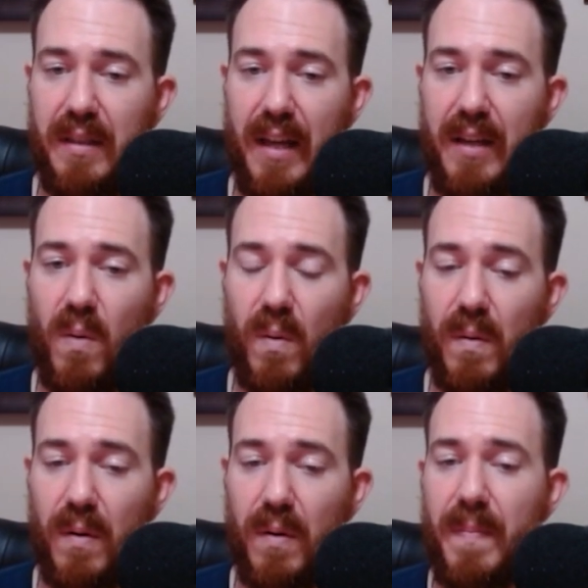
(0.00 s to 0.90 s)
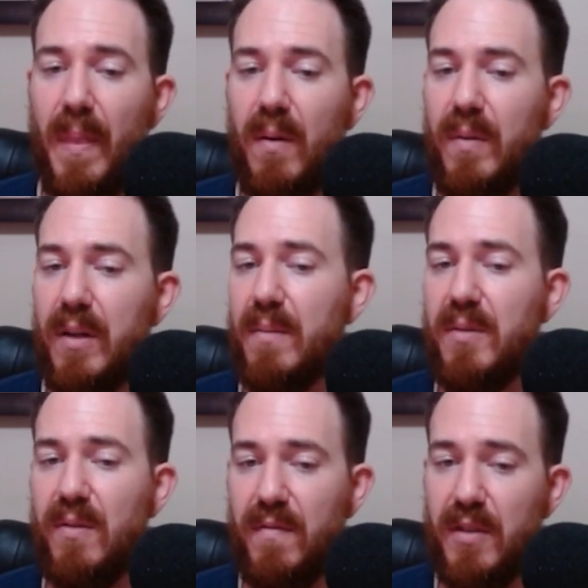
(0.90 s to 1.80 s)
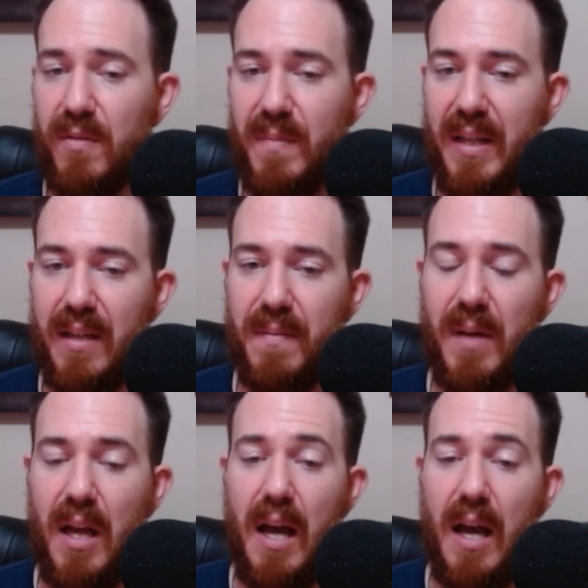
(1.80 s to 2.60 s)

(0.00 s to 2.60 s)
like horror when it comes to a visual medium,